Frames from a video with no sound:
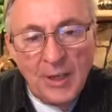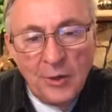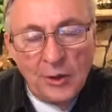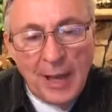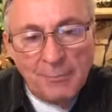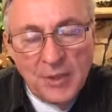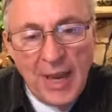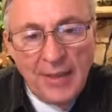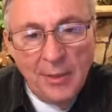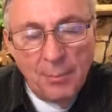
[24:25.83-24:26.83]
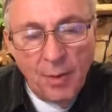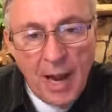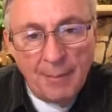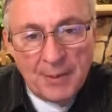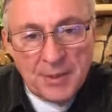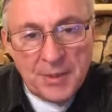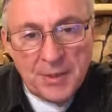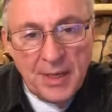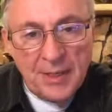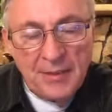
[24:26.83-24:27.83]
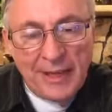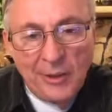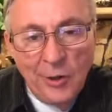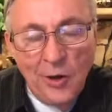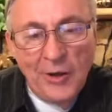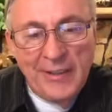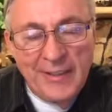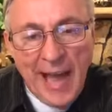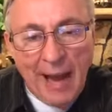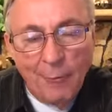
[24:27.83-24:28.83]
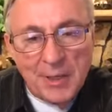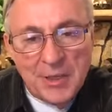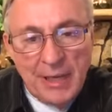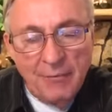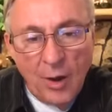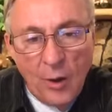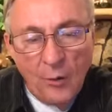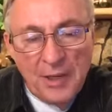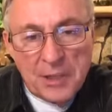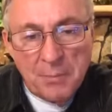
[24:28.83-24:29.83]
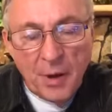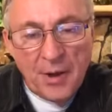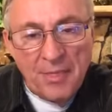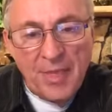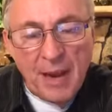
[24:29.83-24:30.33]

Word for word: could obtain the promise they could not receive the Holy Spirit,